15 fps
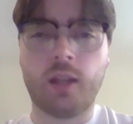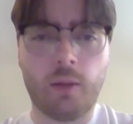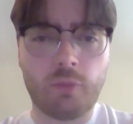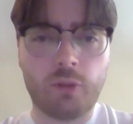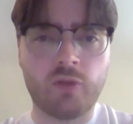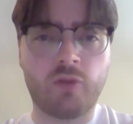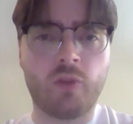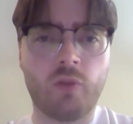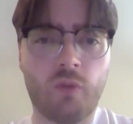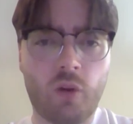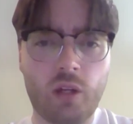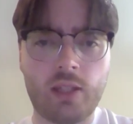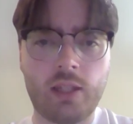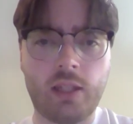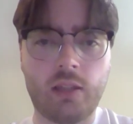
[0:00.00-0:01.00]
comfortable
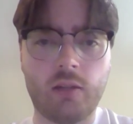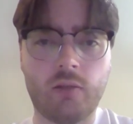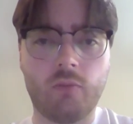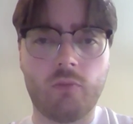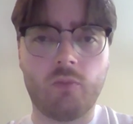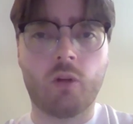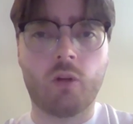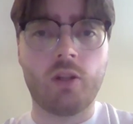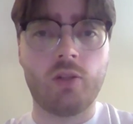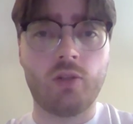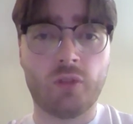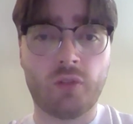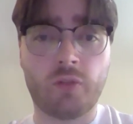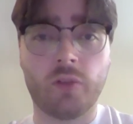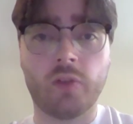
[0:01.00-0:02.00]
voicing what is
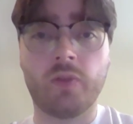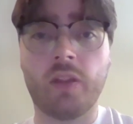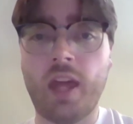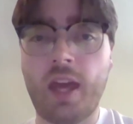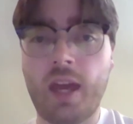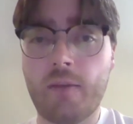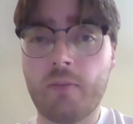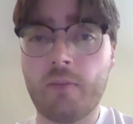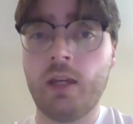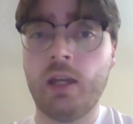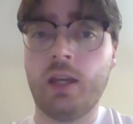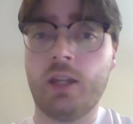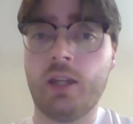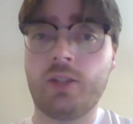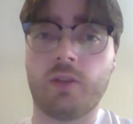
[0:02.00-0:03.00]
useful for them.
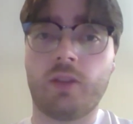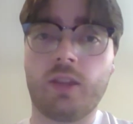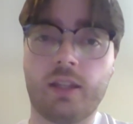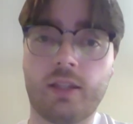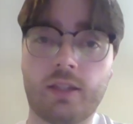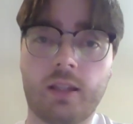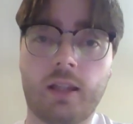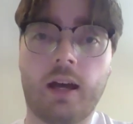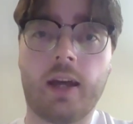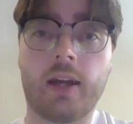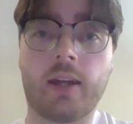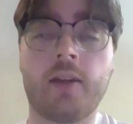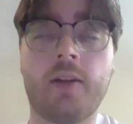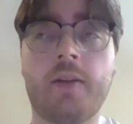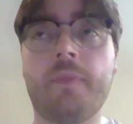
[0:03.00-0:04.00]
So things
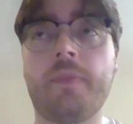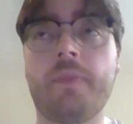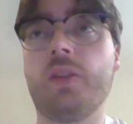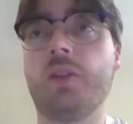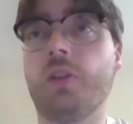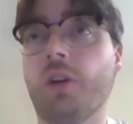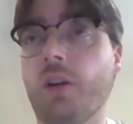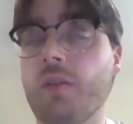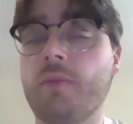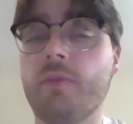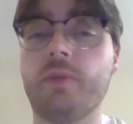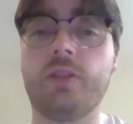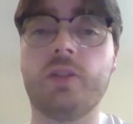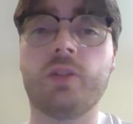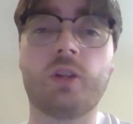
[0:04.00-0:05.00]
like,
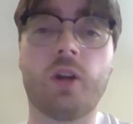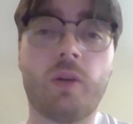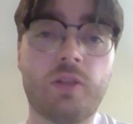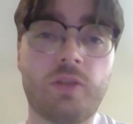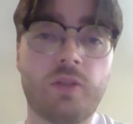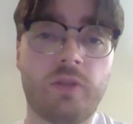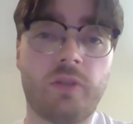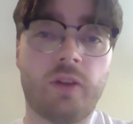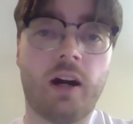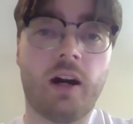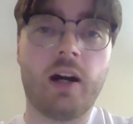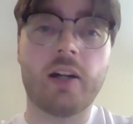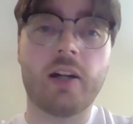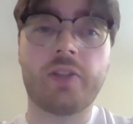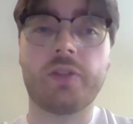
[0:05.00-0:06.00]
you're going too
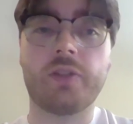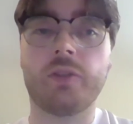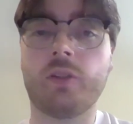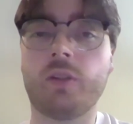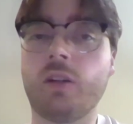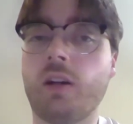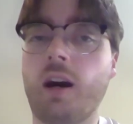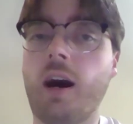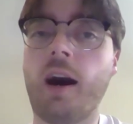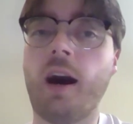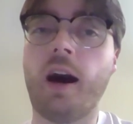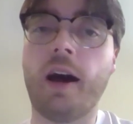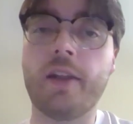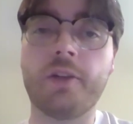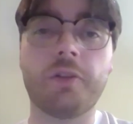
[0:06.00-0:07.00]
fast, or
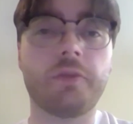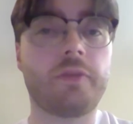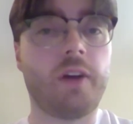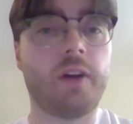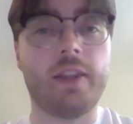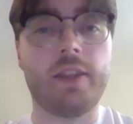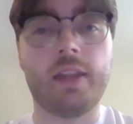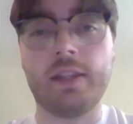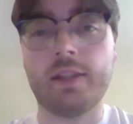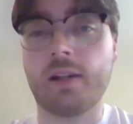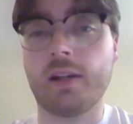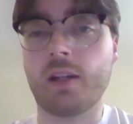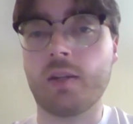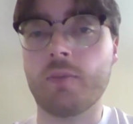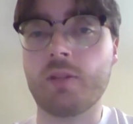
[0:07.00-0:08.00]
I don't find these
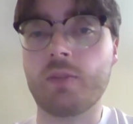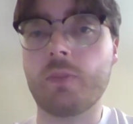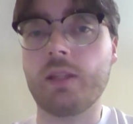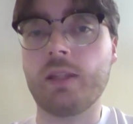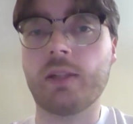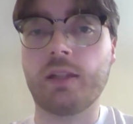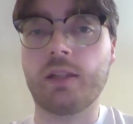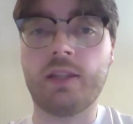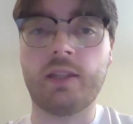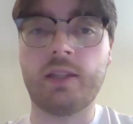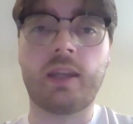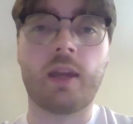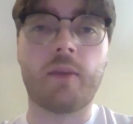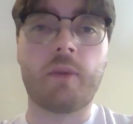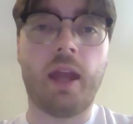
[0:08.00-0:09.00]
arguments particularly easy
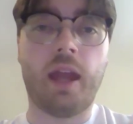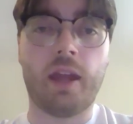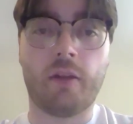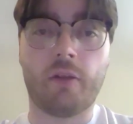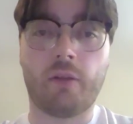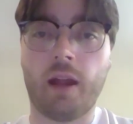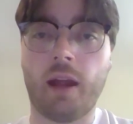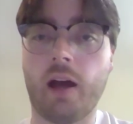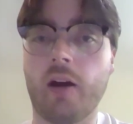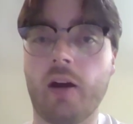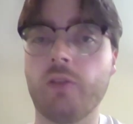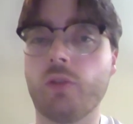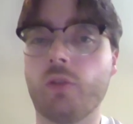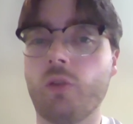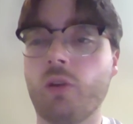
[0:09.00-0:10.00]
to get my head
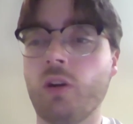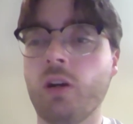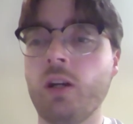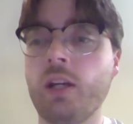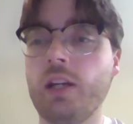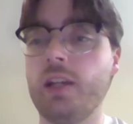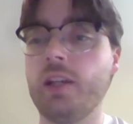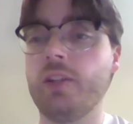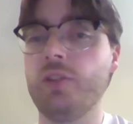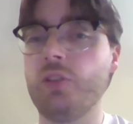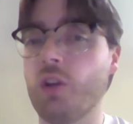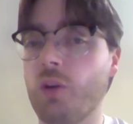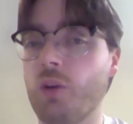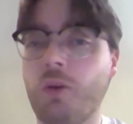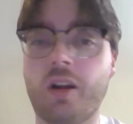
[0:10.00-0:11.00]
around, or you
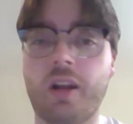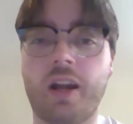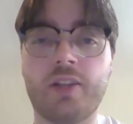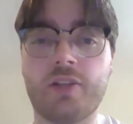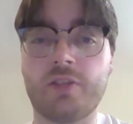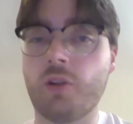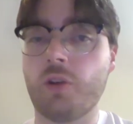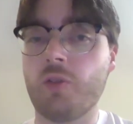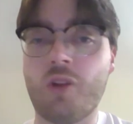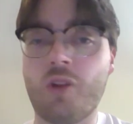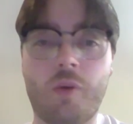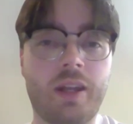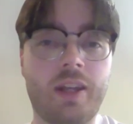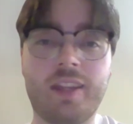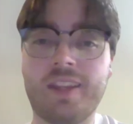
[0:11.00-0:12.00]
know what, I just don't
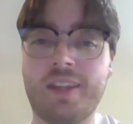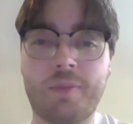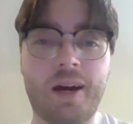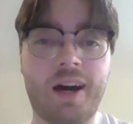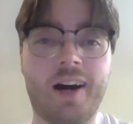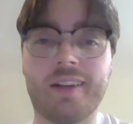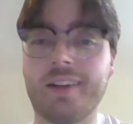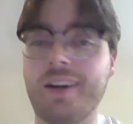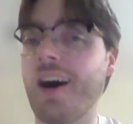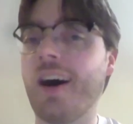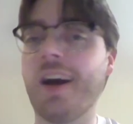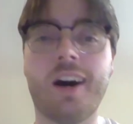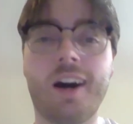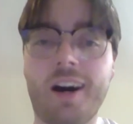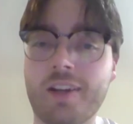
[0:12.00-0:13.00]
know anything about
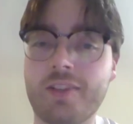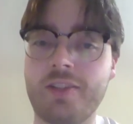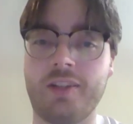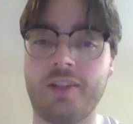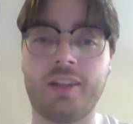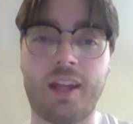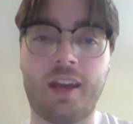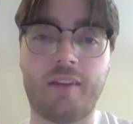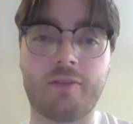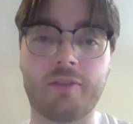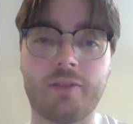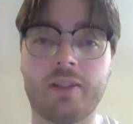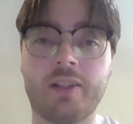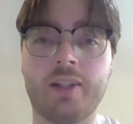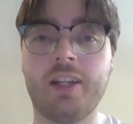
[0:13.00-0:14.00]
IR, so you're going to have
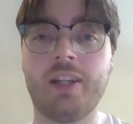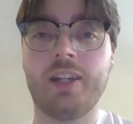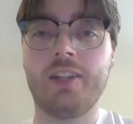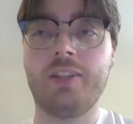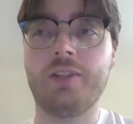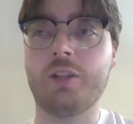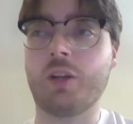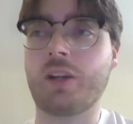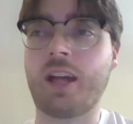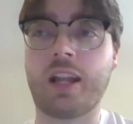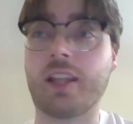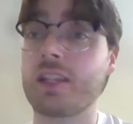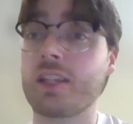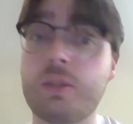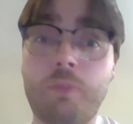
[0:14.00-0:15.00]
to, kind
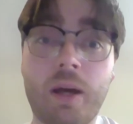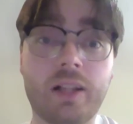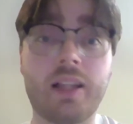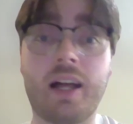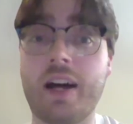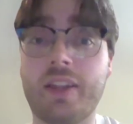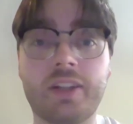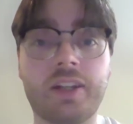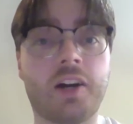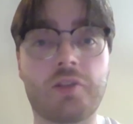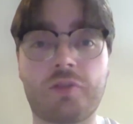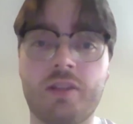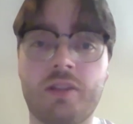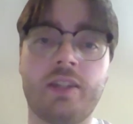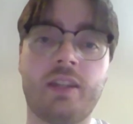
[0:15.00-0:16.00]
of like spell out the
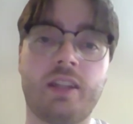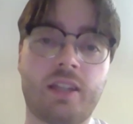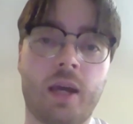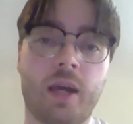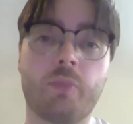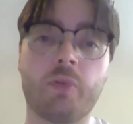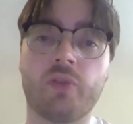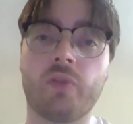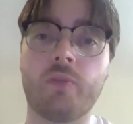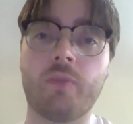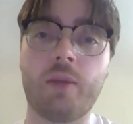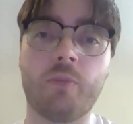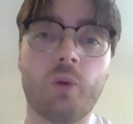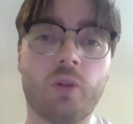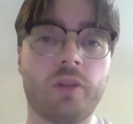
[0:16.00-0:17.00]
countries and examples for
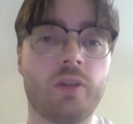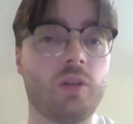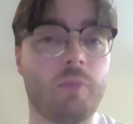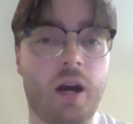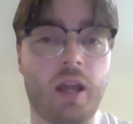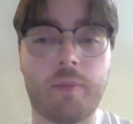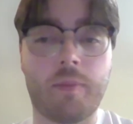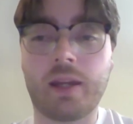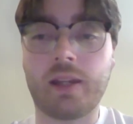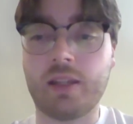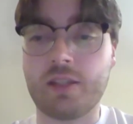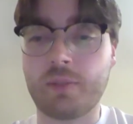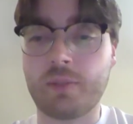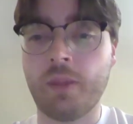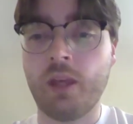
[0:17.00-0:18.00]
me more than you might a
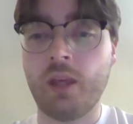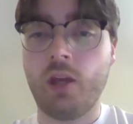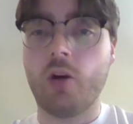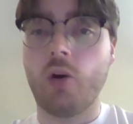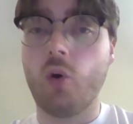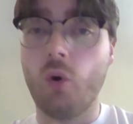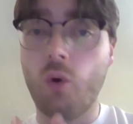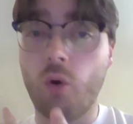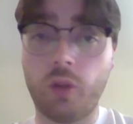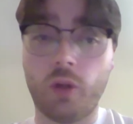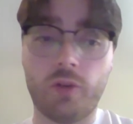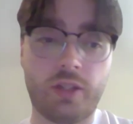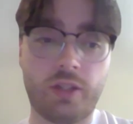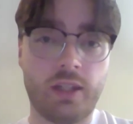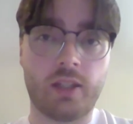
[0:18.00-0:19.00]
mechanism. All
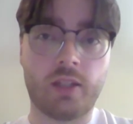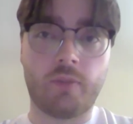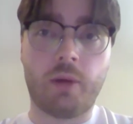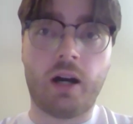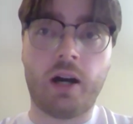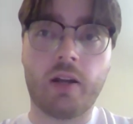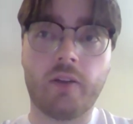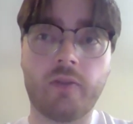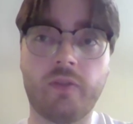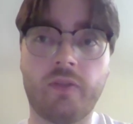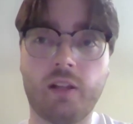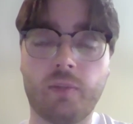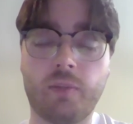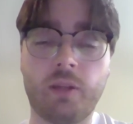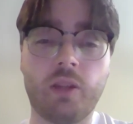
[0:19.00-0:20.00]
those things are part of
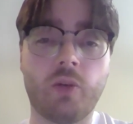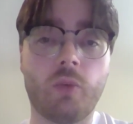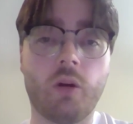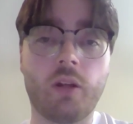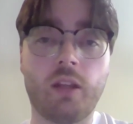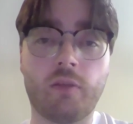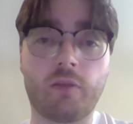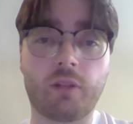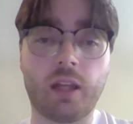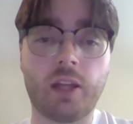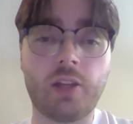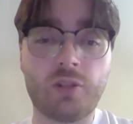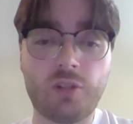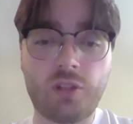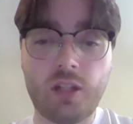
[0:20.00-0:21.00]
developing the working
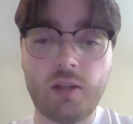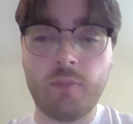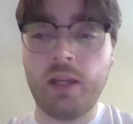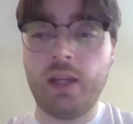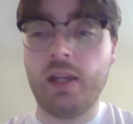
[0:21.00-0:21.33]
relationship.